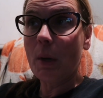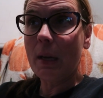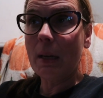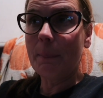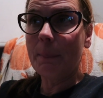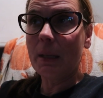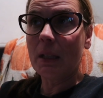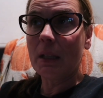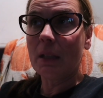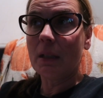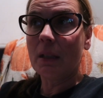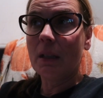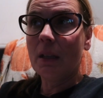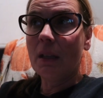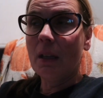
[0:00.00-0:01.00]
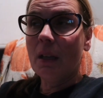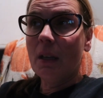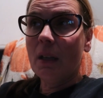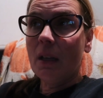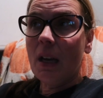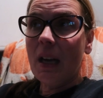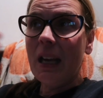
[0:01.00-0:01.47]
quite a bit.
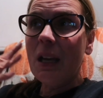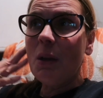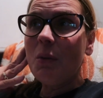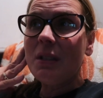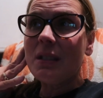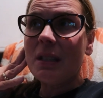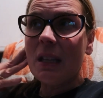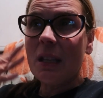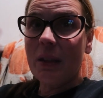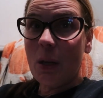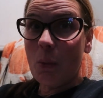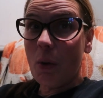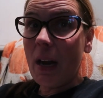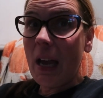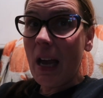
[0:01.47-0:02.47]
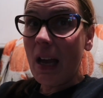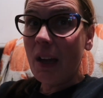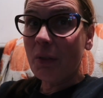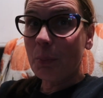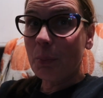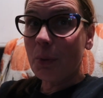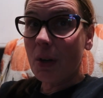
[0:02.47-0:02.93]
I would say they were
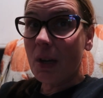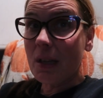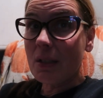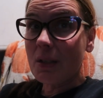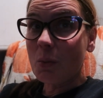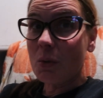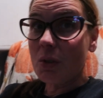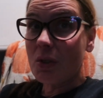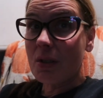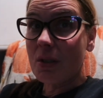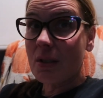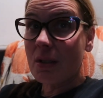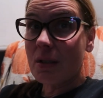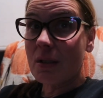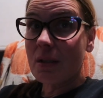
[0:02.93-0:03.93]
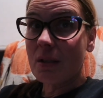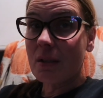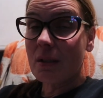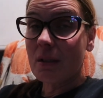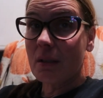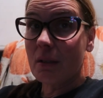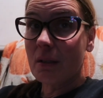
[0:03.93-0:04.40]
half price, which is
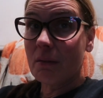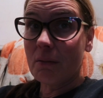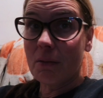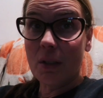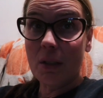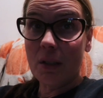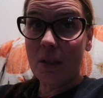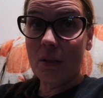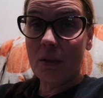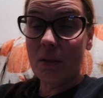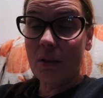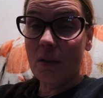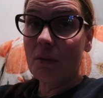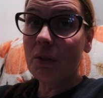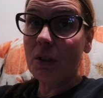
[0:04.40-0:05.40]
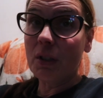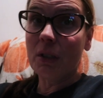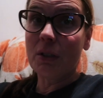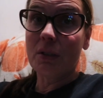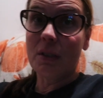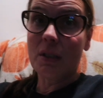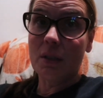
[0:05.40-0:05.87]
really a really
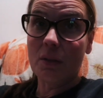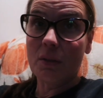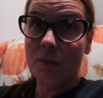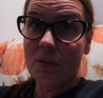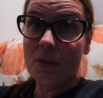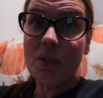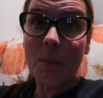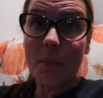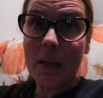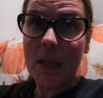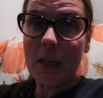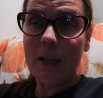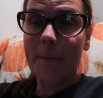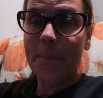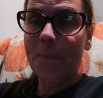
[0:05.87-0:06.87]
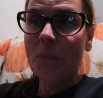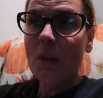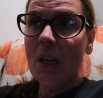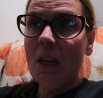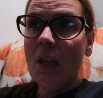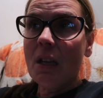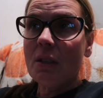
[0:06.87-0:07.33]
good deal to me.
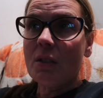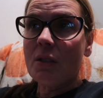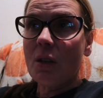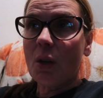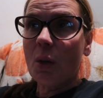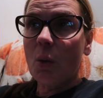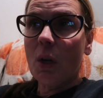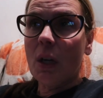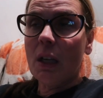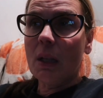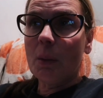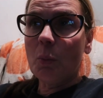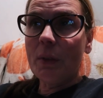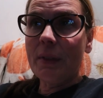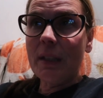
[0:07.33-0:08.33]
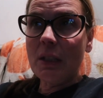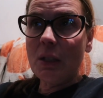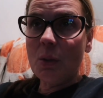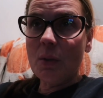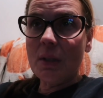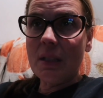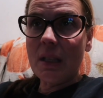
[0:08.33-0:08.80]
So um, what they
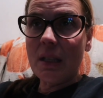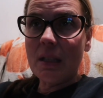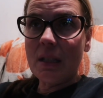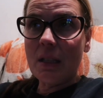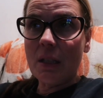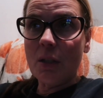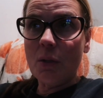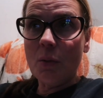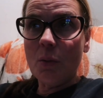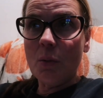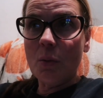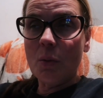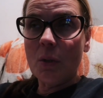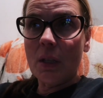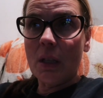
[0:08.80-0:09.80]
do is they send you